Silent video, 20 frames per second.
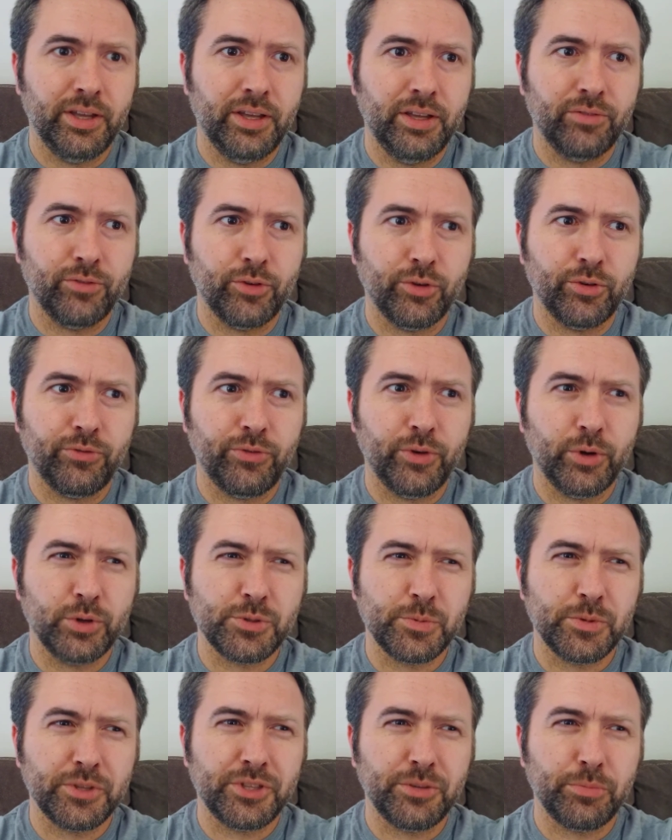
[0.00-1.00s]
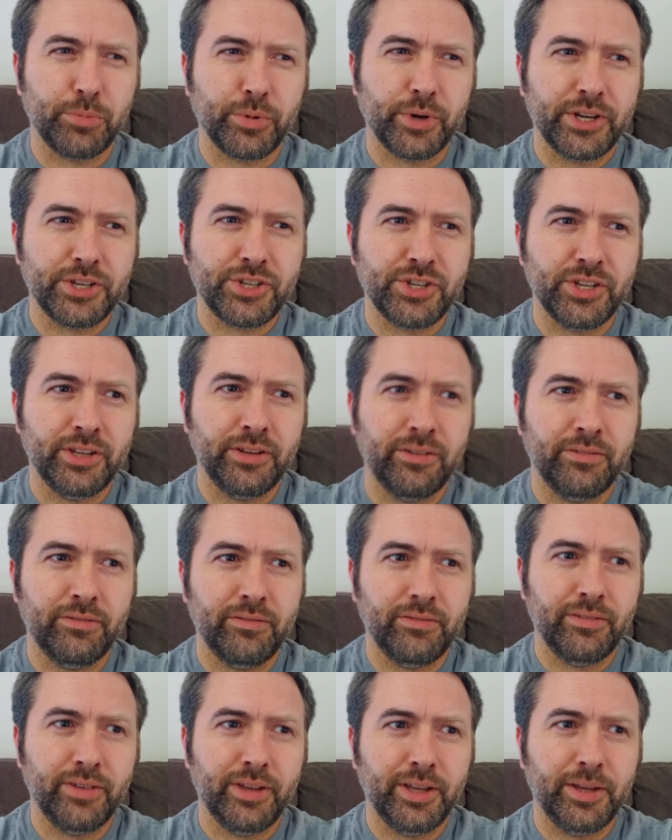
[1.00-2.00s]
for folks with depression,
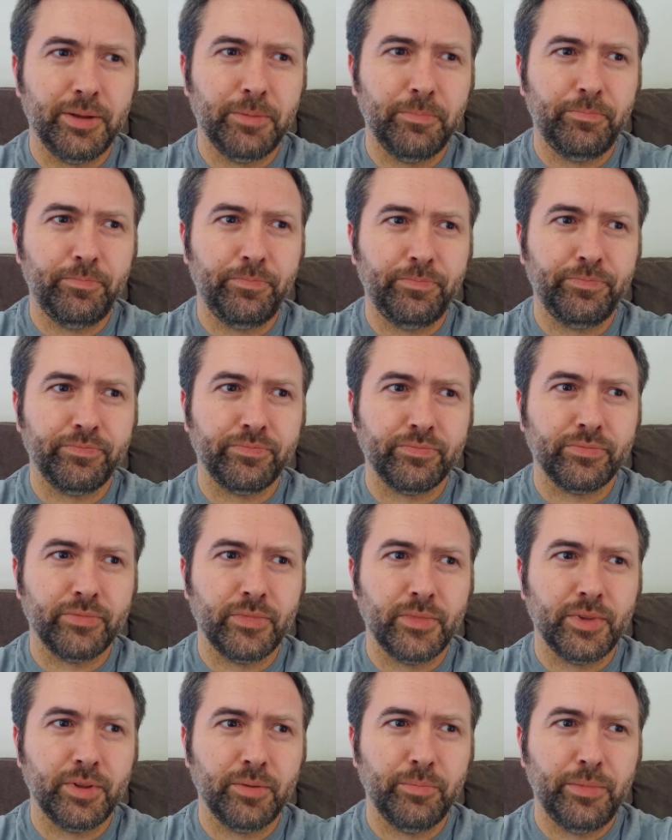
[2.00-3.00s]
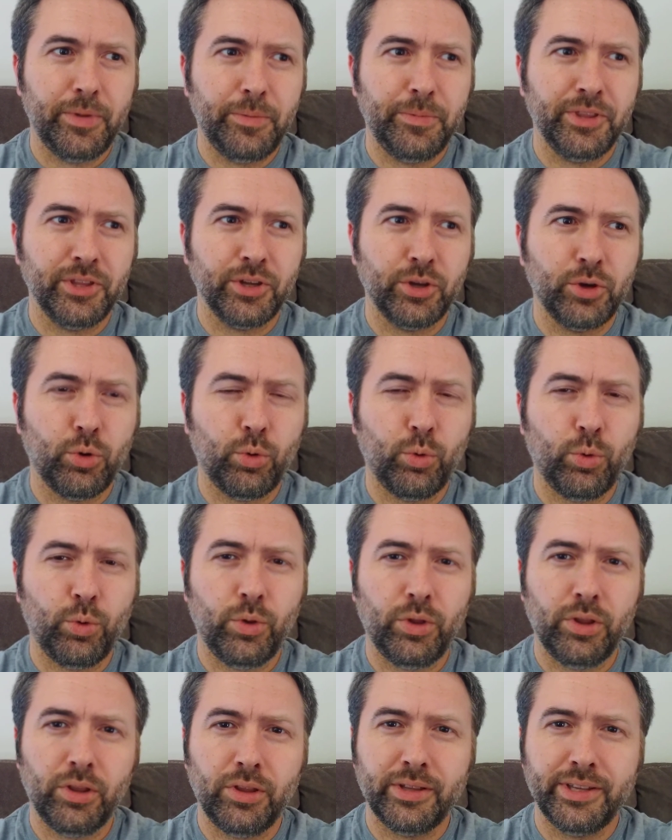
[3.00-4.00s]
maybe the
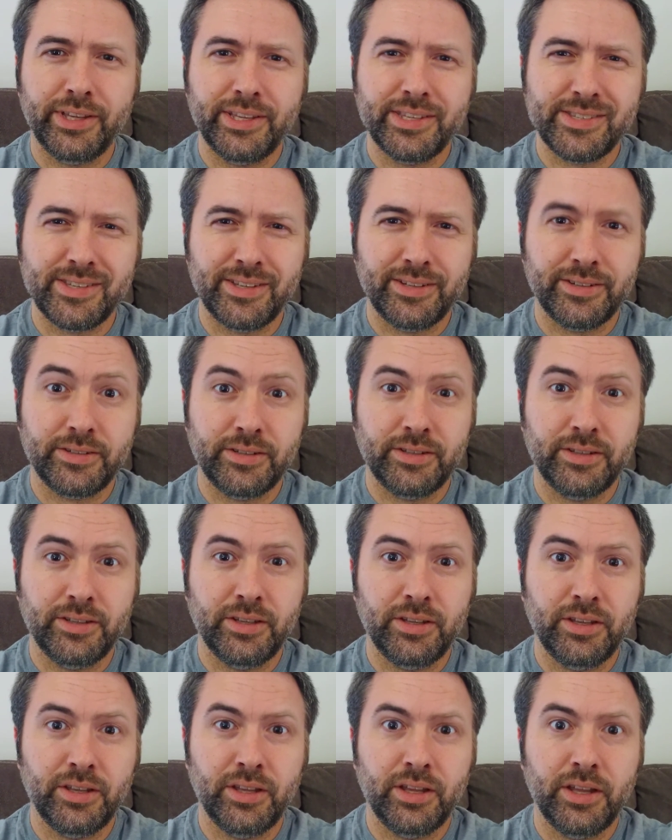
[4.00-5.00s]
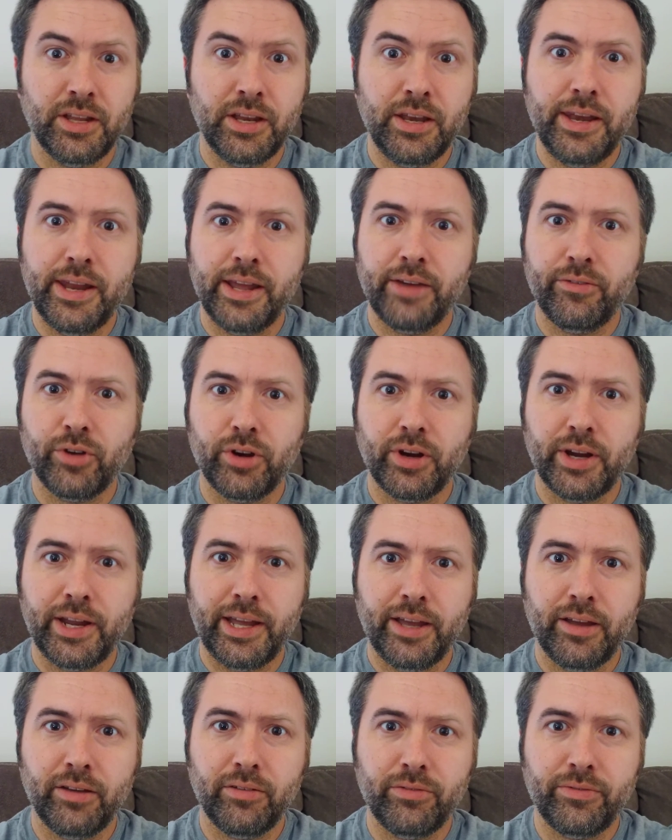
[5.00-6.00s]
goal isn't never
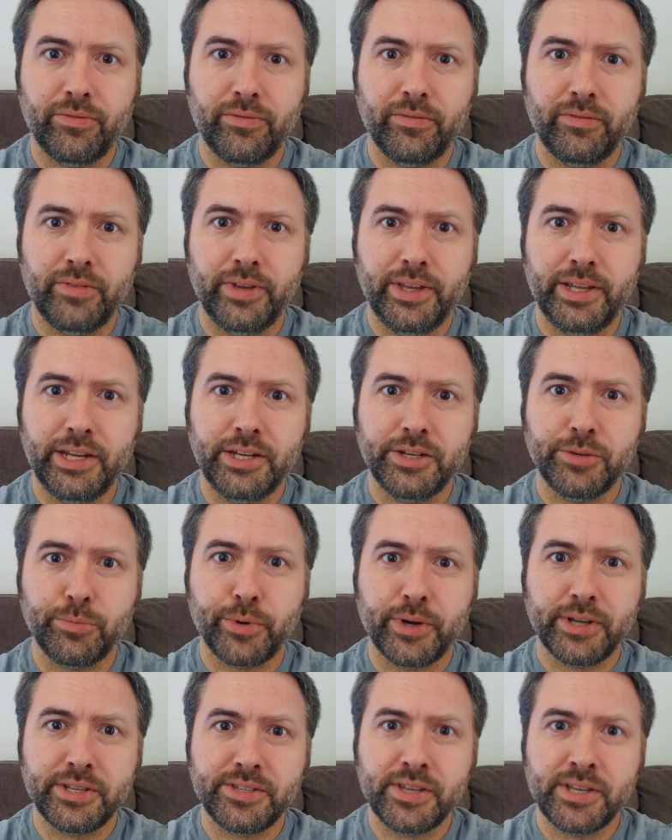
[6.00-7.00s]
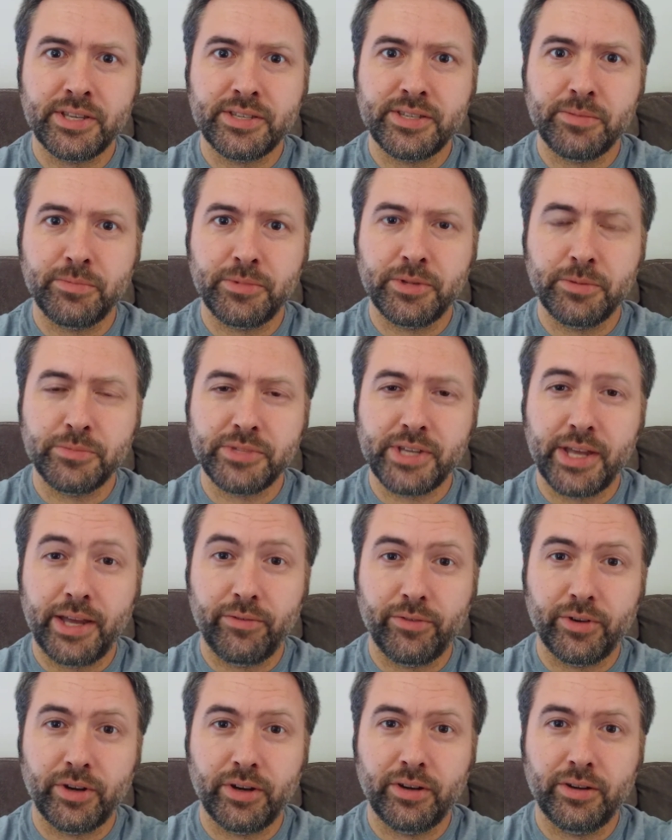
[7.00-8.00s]
have any depressing symptoms
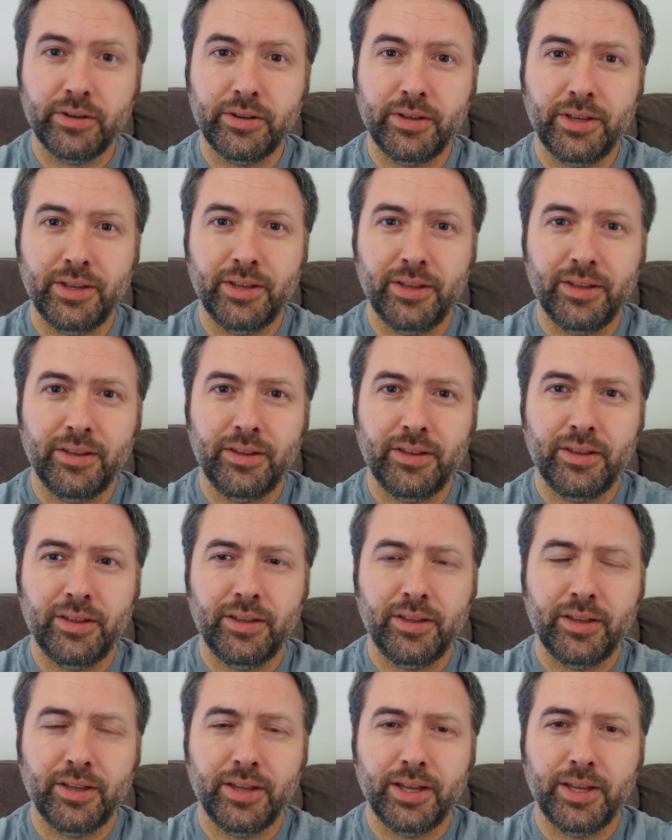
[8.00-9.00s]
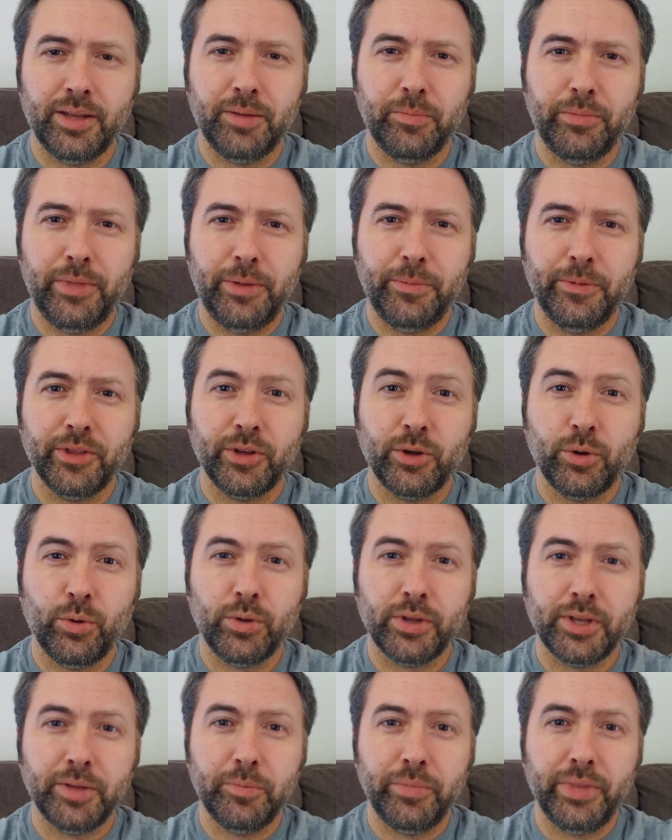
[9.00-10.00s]
ever. Maybe the goal
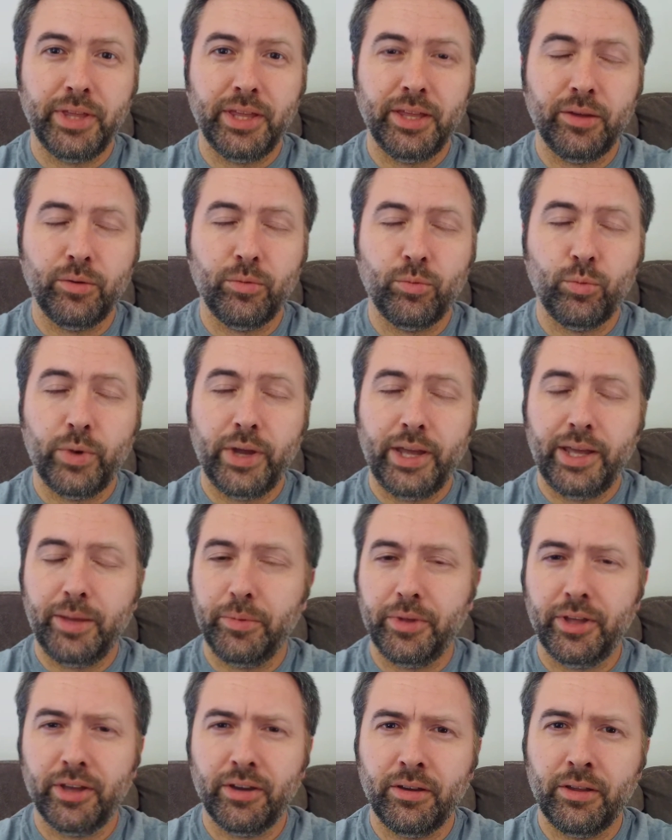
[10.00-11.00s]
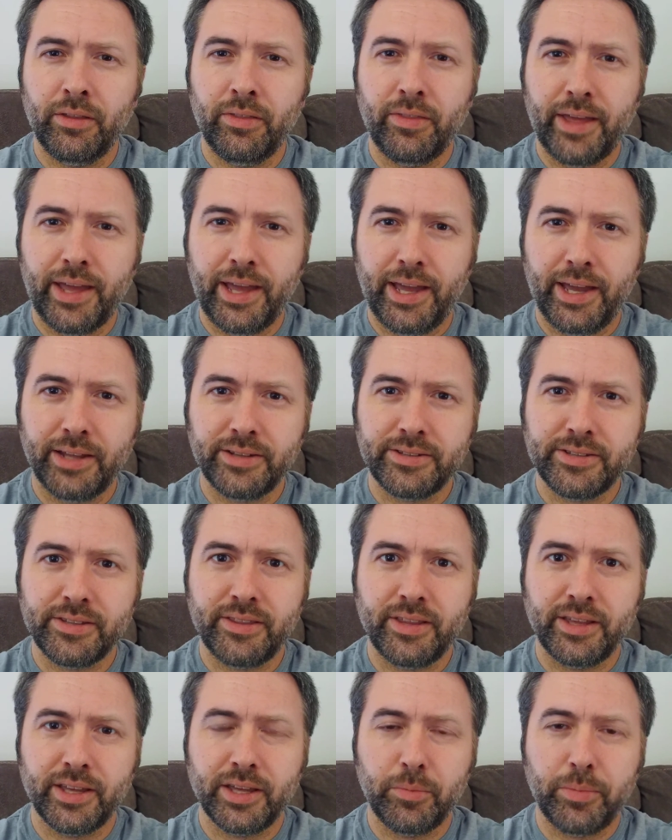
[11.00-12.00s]
can be way beyond that, to
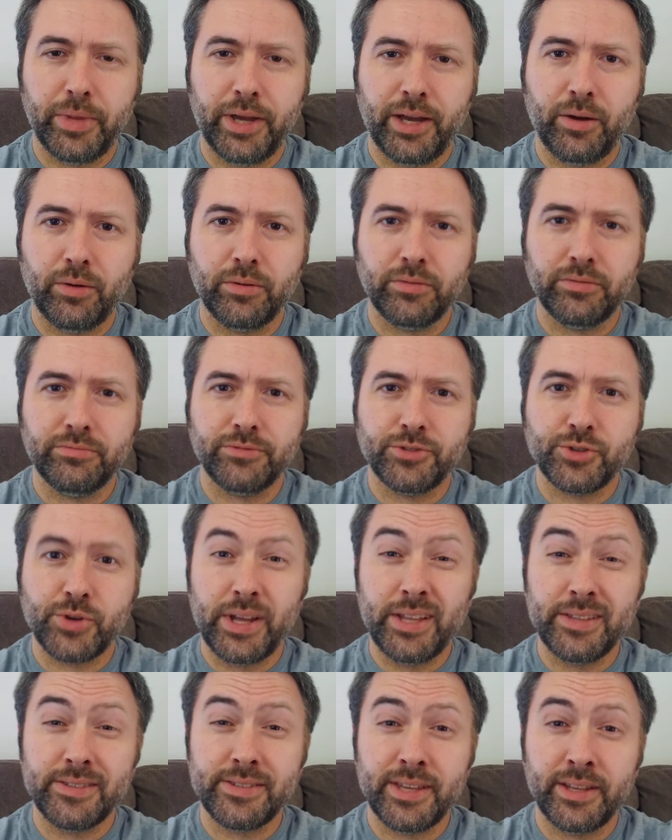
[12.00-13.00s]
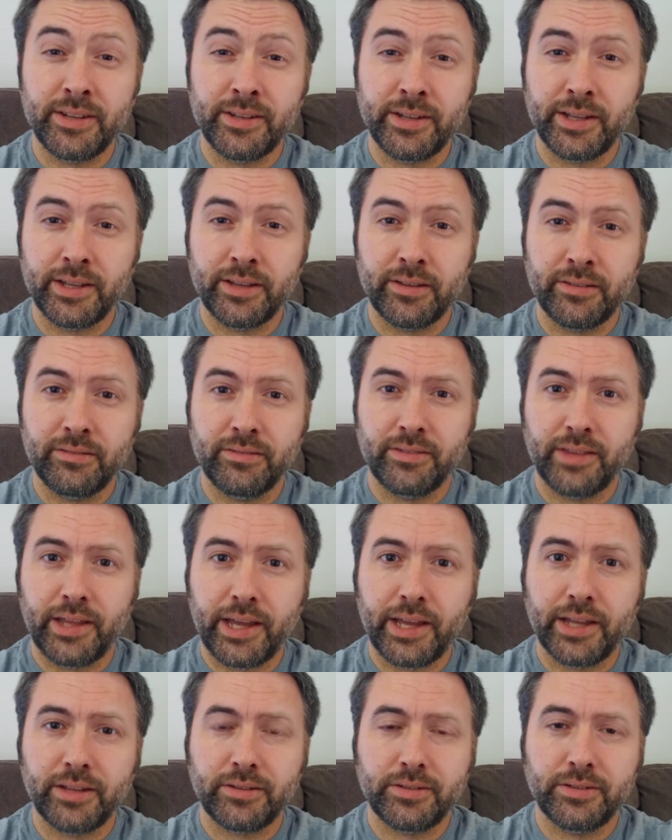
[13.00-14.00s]
think about transcending
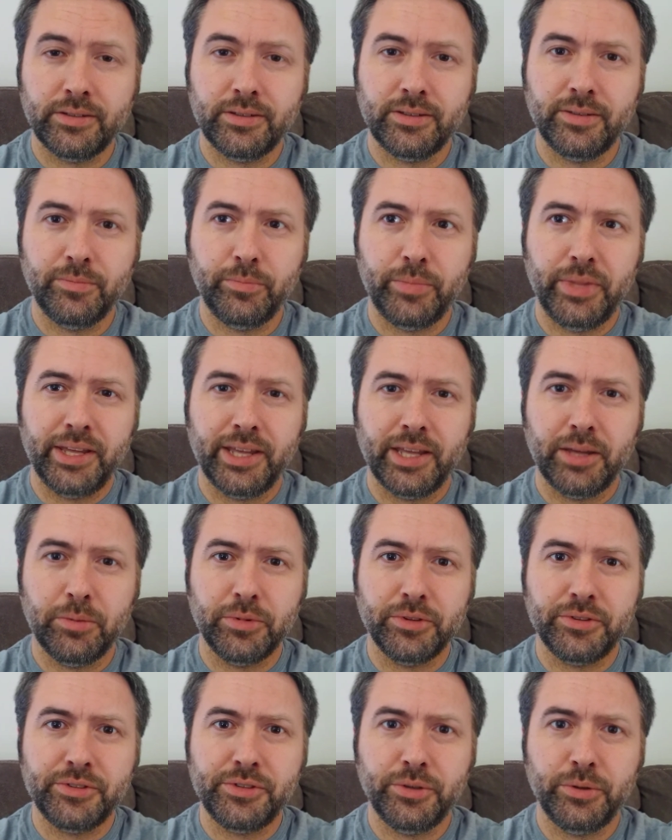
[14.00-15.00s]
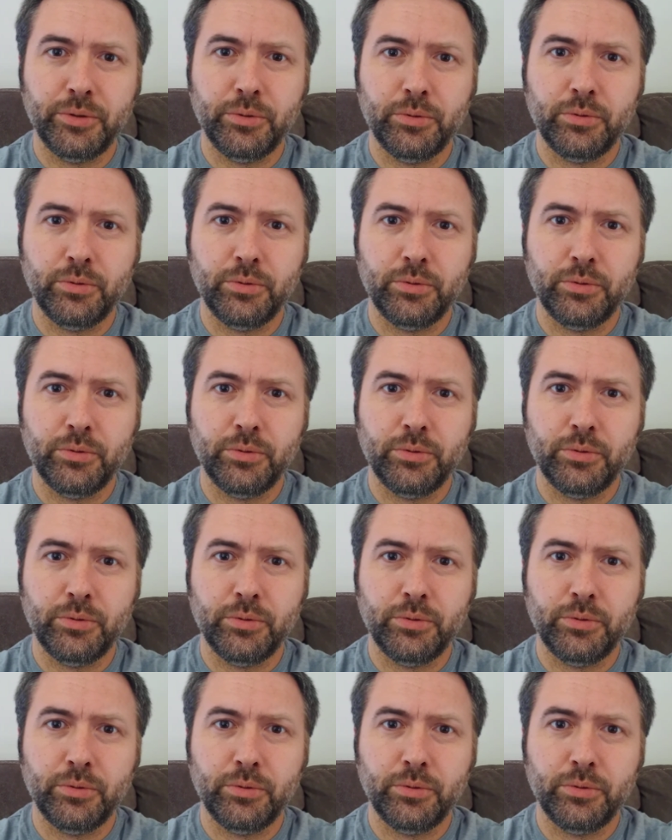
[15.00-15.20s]
that, being able to